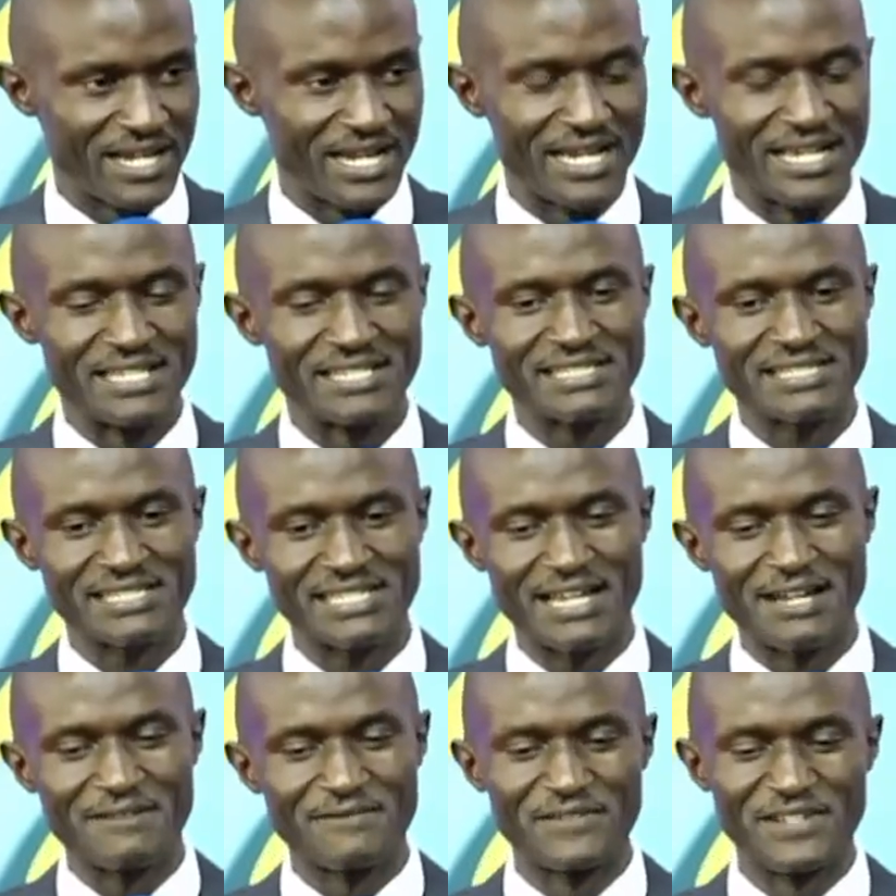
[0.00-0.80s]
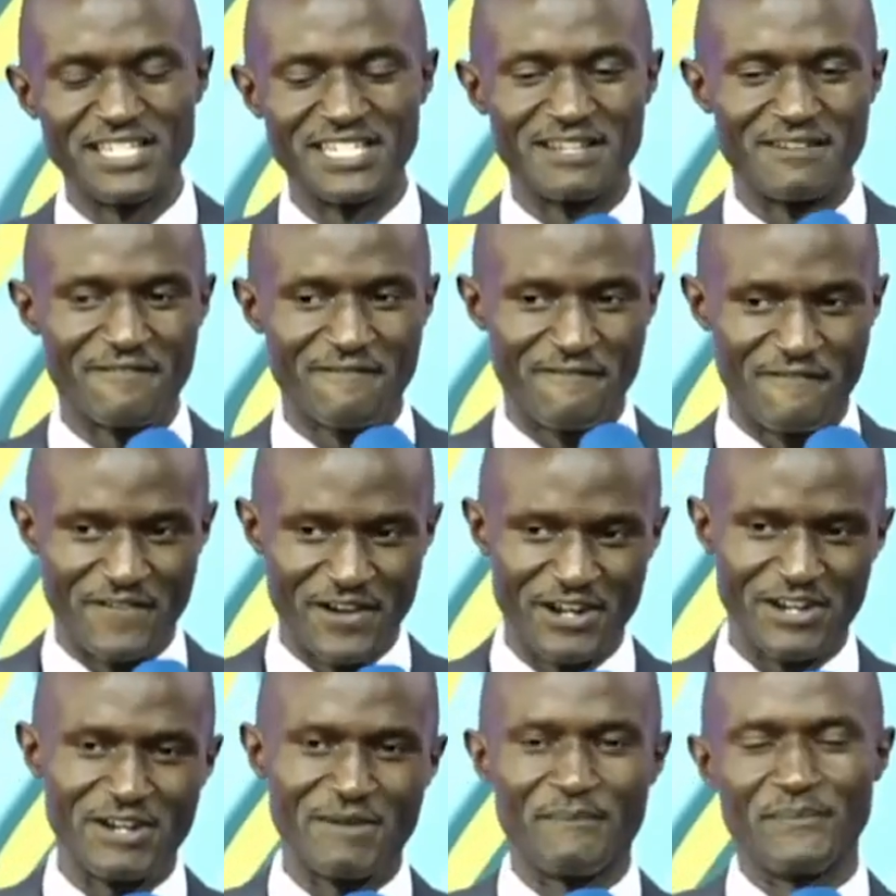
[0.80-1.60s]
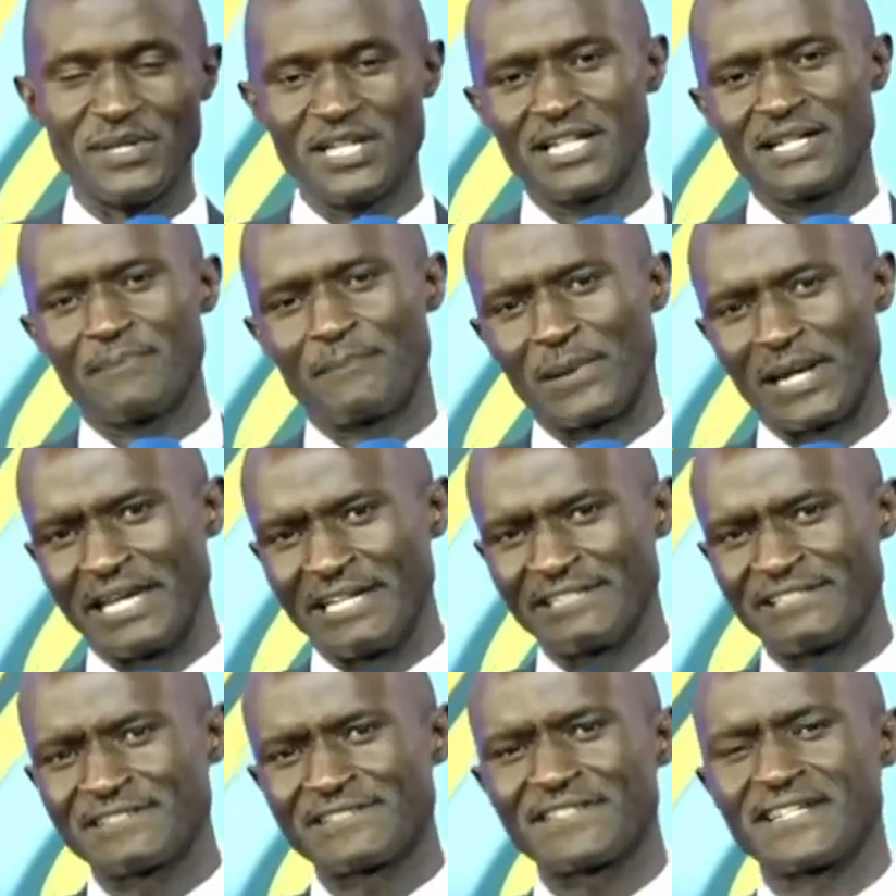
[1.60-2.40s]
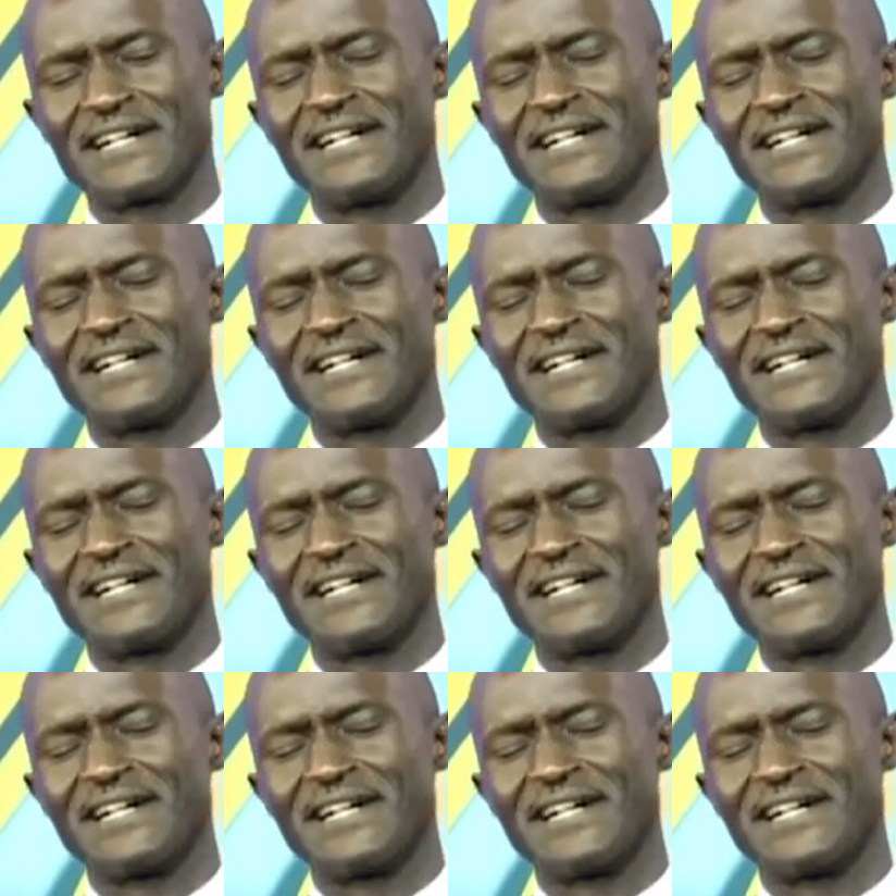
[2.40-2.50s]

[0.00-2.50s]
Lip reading: I serve in a very big place.